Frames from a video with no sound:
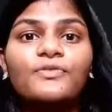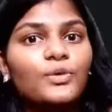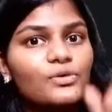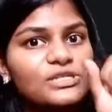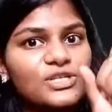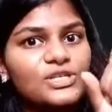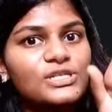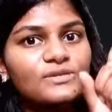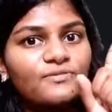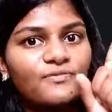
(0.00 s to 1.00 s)
is
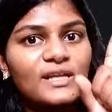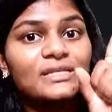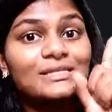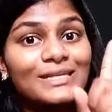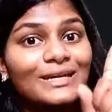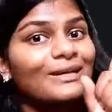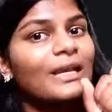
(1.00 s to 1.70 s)
just one single